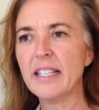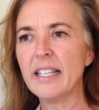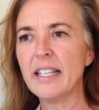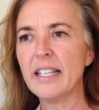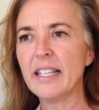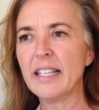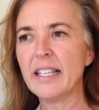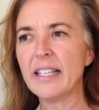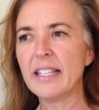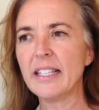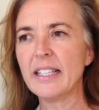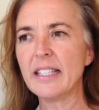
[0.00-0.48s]

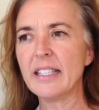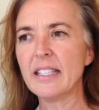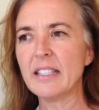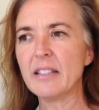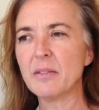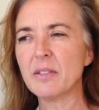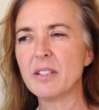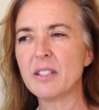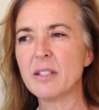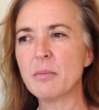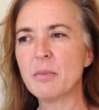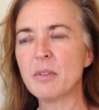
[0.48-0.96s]

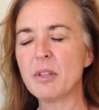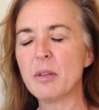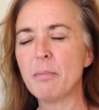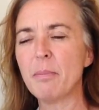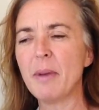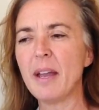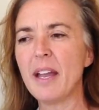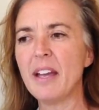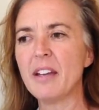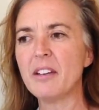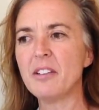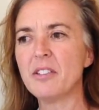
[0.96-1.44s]
And some of the
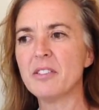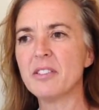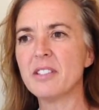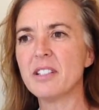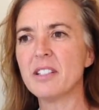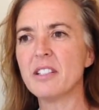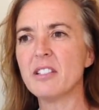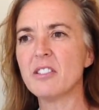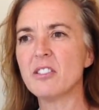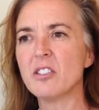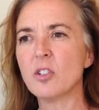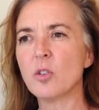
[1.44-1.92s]
patterns
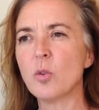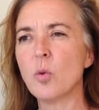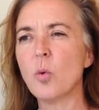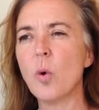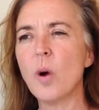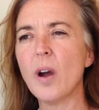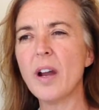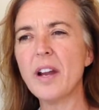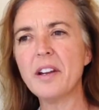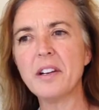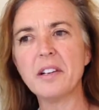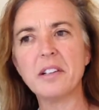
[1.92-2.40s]
that it's
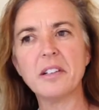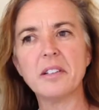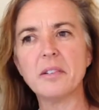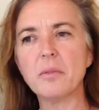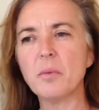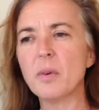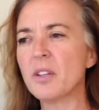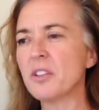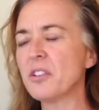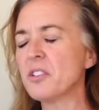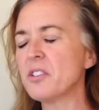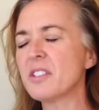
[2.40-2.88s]
acquired,
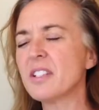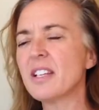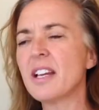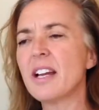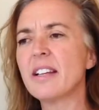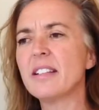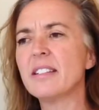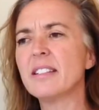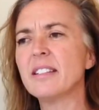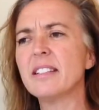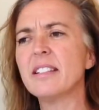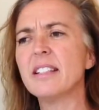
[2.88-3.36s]
whether it's
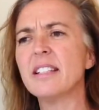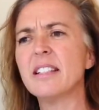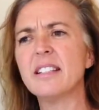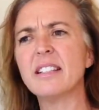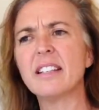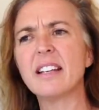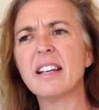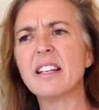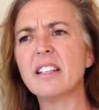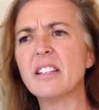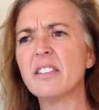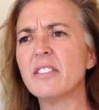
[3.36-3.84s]
gotten in
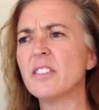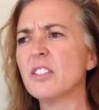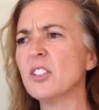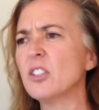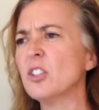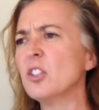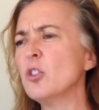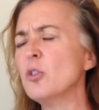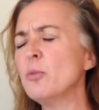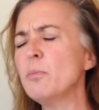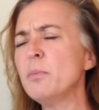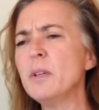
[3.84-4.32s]
kind of a
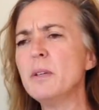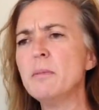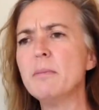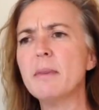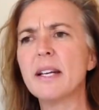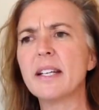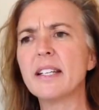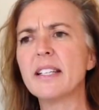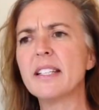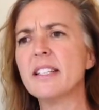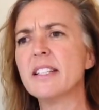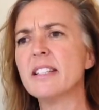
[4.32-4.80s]
looping
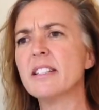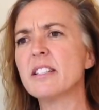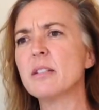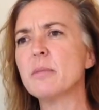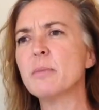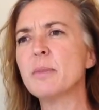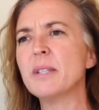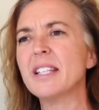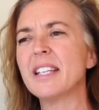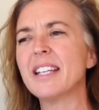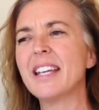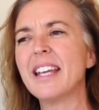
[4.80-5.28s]

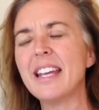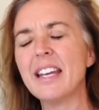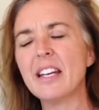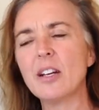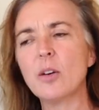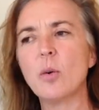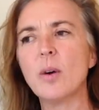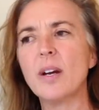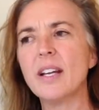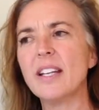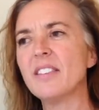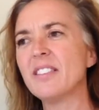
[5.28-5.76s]
mechanism and it can't
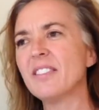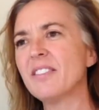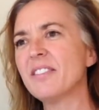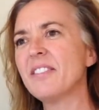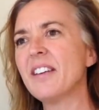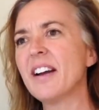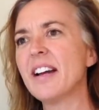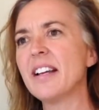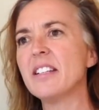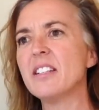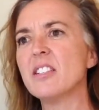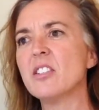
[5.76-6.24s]
quite
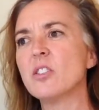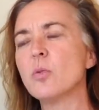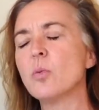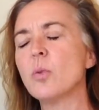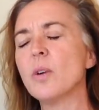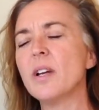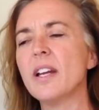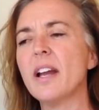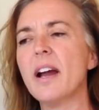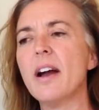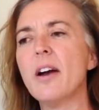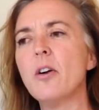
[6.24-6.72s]
find its
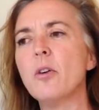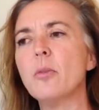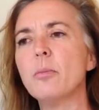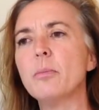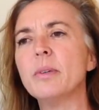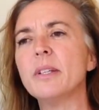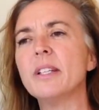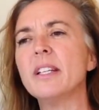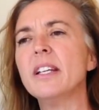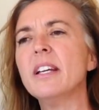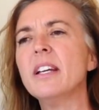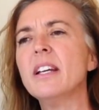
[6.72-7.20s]
way out,
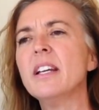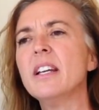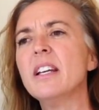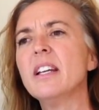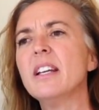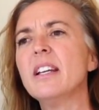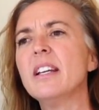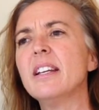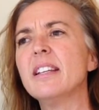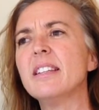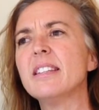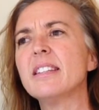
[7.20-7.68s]
but
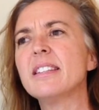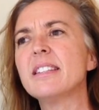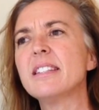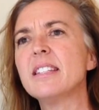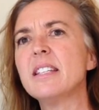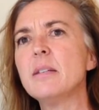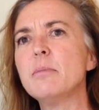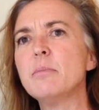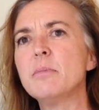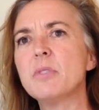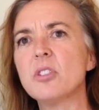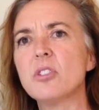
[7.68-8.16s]
it
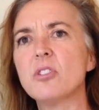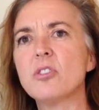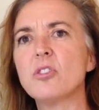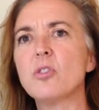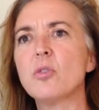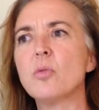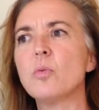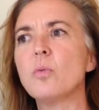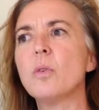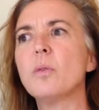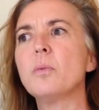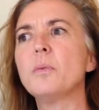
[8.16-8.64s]
seems as
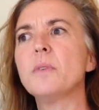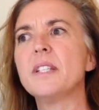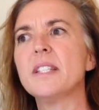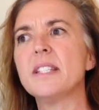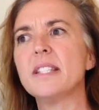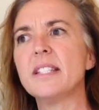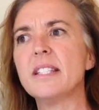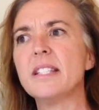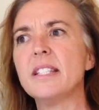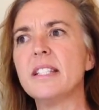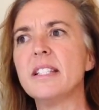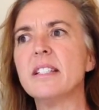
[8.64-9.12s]
though what we
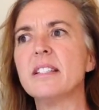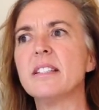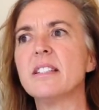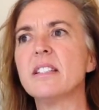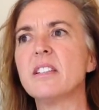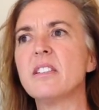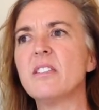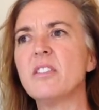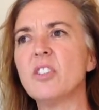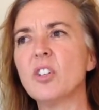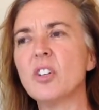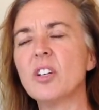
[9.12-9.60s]
see is
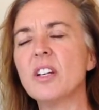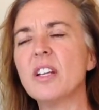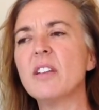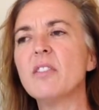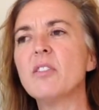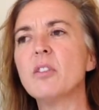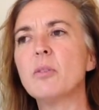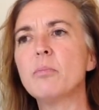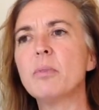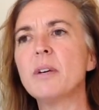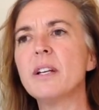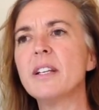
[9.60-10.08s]
that if you can
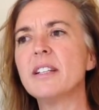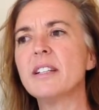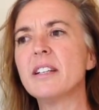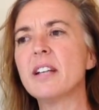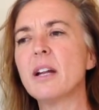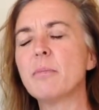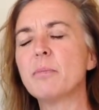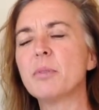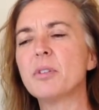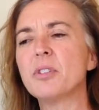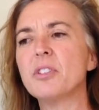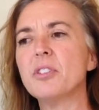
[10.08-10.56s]
give the brain an
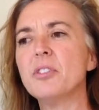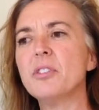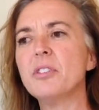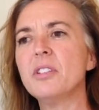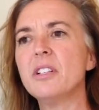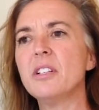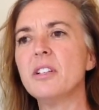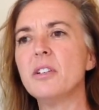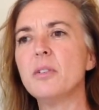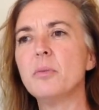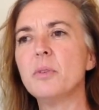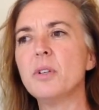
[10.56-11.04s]

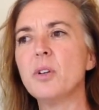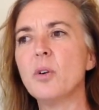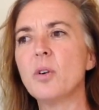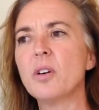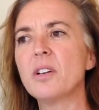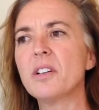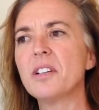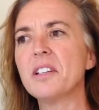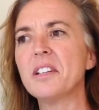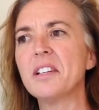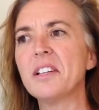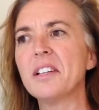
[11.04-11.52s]
opportunity to
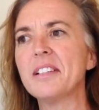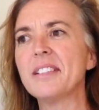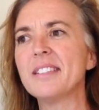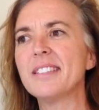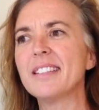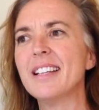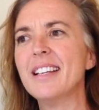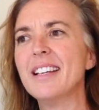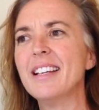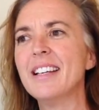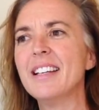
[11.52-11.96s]
reorganize,